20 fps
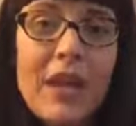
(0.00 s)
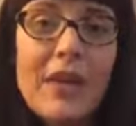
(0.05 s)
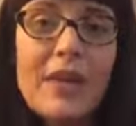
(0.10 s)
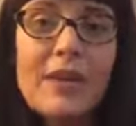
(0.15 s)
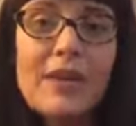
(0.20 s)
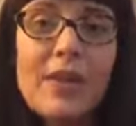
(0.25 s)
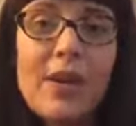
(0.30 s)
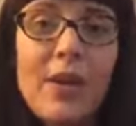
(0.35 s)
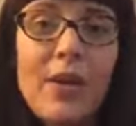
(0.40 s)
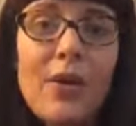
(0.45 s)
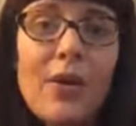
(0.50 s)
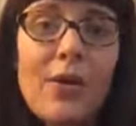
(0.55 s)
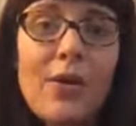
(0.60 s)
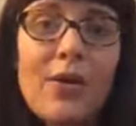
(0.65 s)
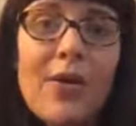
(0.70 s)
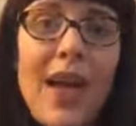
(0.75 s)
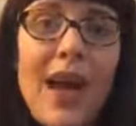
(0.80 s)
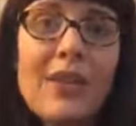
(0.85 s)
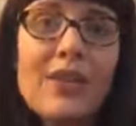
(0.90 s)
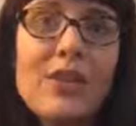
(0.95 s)

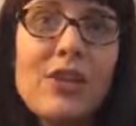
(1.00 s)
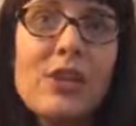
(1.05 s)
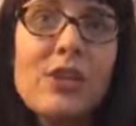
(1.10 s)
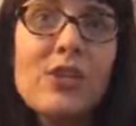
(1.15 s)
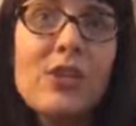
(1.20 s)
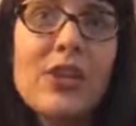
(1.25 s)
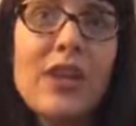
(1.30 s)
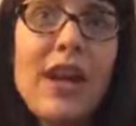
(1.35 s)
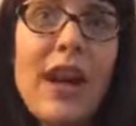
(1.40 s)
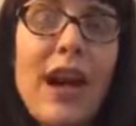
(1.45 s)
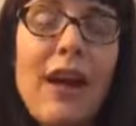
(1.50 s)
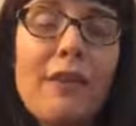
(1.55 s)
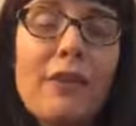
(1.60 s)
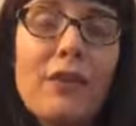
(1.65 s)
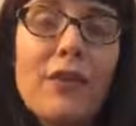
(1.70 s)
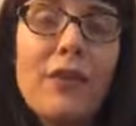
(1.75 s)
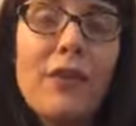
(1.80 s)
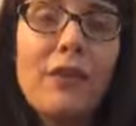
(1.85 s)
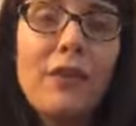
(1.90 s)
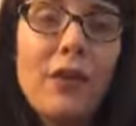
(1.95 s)
So that's usually
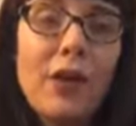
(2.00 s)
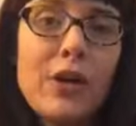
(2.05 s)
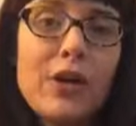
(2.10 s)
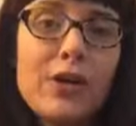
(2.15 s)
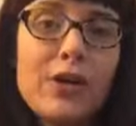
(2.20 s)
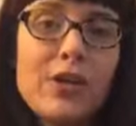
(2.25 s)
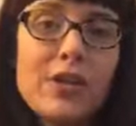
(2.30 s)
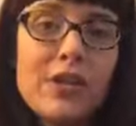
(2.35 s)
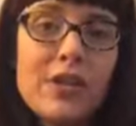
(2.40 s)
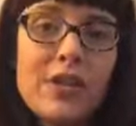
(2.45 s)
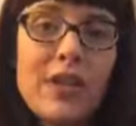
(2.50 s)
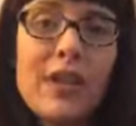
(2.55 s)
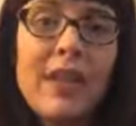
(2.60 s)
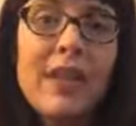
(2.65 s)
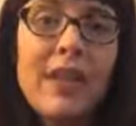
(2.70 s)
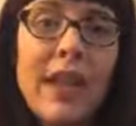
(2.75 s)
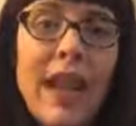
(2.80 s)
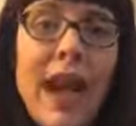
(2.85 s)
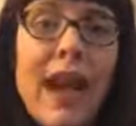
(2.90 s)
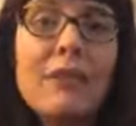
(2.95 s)
after the first,
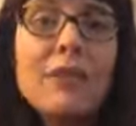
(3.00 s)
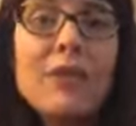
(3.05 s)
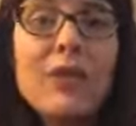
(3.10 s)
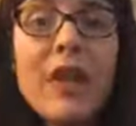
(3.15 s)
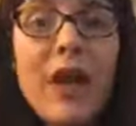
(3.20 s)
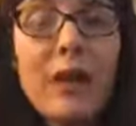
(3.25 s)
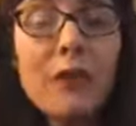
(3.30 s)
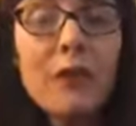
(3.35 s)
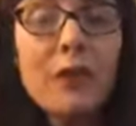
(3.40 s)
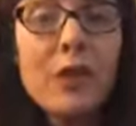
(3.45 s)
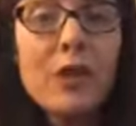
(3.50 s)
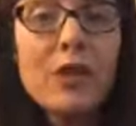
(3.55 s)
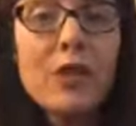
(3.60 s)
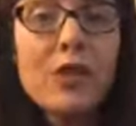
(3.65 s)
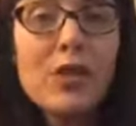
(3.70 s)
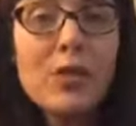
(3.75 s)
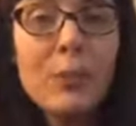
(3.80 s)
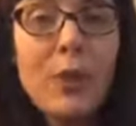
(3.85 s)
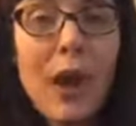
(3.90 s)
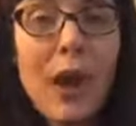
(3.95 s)
and then after that
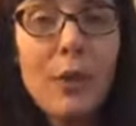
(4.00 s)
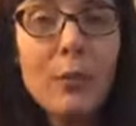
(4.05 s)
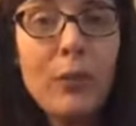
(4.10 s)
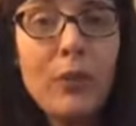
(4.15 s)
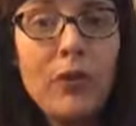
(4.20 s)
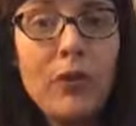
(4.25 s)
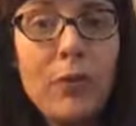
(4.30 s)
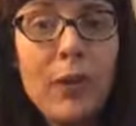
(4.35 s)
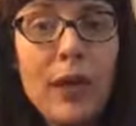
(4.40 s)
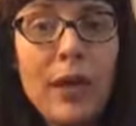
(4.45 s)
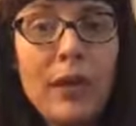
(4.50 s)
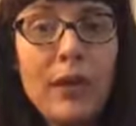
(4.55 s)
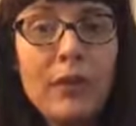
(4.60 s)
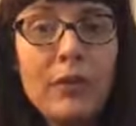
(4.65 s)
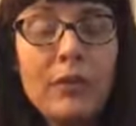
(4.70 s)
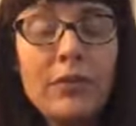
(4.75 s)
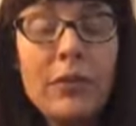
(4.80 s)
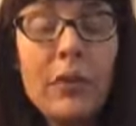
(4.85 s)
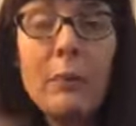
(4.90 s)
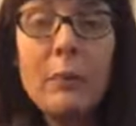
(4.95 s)
first bowel movement,
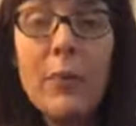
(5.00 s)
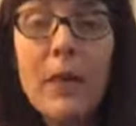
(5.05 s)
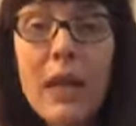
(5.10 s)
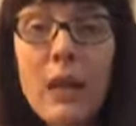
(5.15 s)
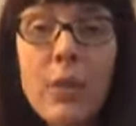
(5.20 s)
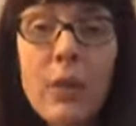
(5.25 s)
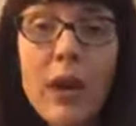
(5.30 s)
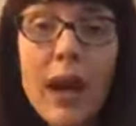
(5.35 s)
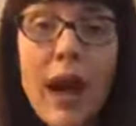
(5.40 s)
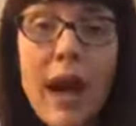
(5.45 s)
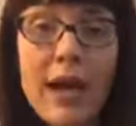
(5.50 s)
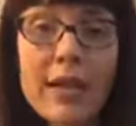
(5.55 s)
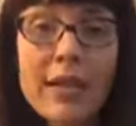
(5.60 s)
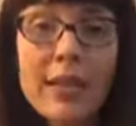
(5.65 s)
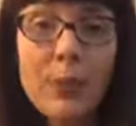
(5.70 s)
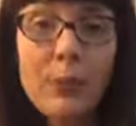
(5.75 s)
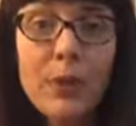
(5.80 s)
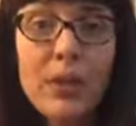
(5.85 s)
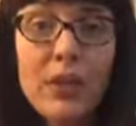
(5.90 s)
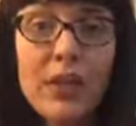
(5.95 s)
for me, what I
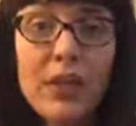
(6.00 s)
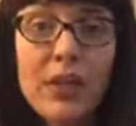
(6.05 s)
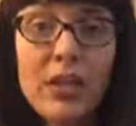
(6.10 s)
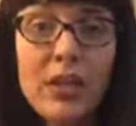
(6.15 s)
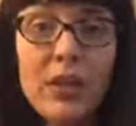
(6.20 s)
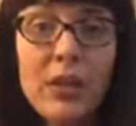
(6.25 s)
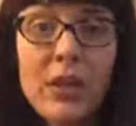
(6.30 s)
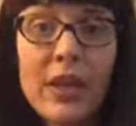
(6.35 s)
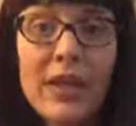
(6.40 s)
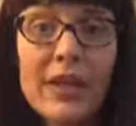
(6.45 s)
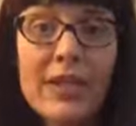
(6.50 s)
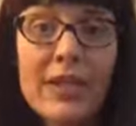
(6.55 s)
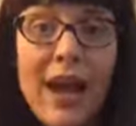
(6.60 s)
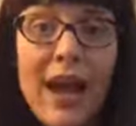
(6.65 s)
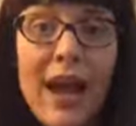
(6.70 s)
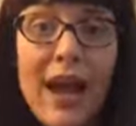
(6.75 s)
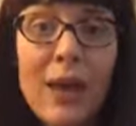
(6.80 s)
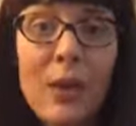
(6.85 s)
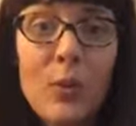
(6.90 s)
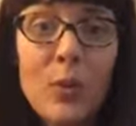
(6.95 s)
typically do is
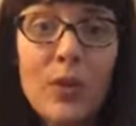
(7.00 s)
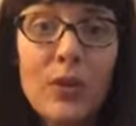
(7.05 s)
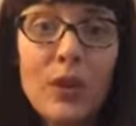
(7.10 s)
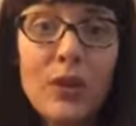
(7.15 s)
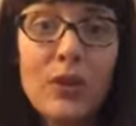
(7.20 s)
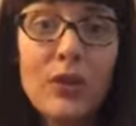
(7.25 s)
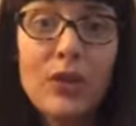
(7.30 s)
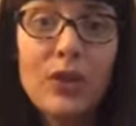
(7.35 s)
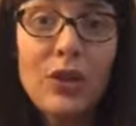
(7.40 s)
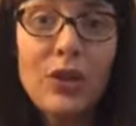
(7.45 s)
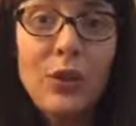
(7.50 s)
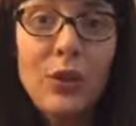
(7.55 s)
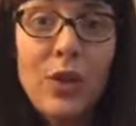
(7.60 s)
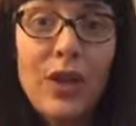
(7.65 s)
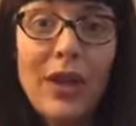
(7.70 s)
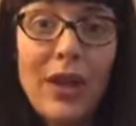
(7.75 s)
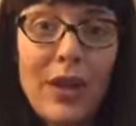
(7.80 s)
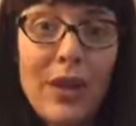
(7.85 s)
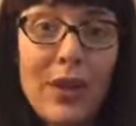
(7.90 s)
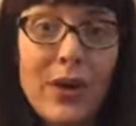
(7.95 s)
I will do
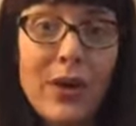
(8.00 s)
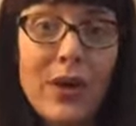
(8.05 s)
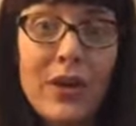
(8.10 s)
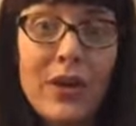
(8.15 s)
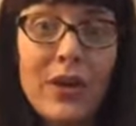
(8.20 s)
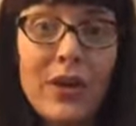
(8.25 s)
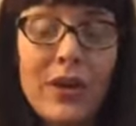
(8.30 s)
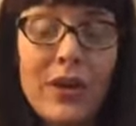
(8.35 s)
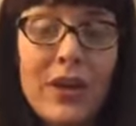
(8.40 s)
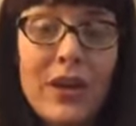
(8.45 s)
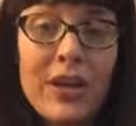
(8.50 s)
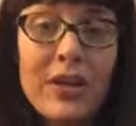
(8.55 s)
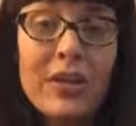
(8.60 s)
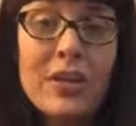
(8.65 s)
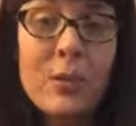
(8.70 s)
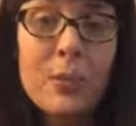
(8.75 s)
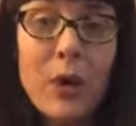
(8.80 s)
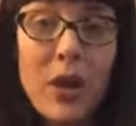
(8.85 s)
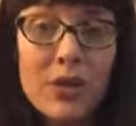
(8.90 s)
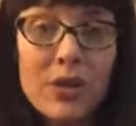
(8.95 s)
another
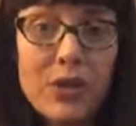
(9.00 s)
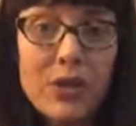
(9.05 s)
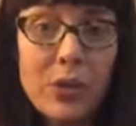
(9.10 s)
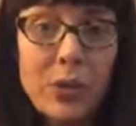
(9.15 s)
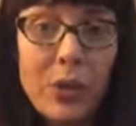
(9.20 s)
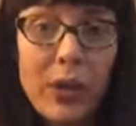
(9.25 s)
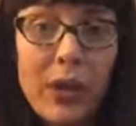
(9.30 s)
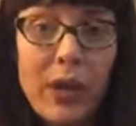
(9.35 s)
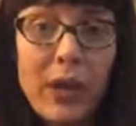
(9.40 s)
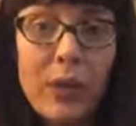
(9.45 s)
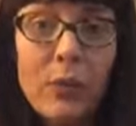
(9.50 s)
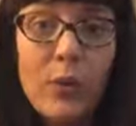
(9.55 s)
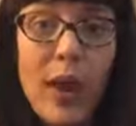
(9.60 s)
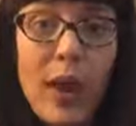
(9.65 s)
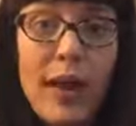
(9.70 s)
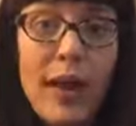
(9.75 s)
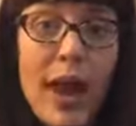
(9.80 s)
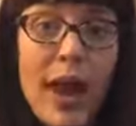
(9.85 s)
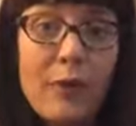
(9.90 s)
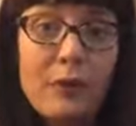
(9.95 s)
suppository
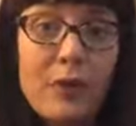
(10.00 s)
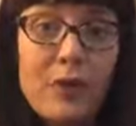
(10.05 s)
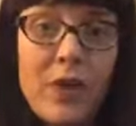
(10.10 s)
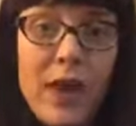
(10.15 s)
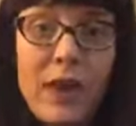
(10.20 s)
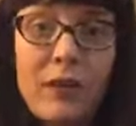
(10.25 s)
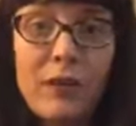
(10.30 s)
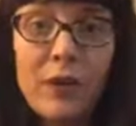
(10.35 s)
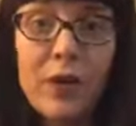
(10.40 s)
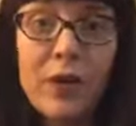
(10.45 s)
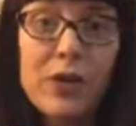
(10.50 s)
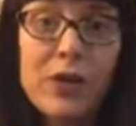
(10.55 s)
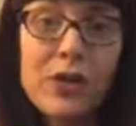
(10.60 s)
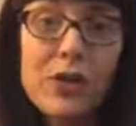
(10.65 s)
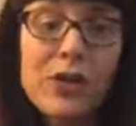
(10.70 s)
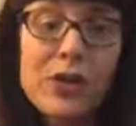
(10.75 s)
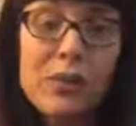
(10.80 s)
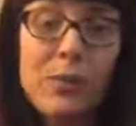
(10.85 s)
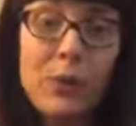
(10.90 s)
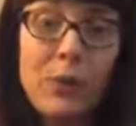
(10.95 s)
right after that
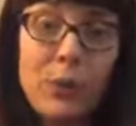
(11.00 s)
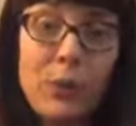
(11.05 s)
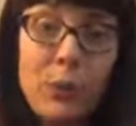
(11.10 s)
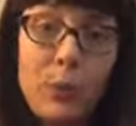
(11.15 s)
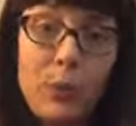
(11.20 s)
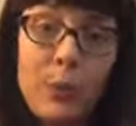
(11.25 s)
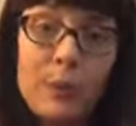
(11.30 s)
first poop.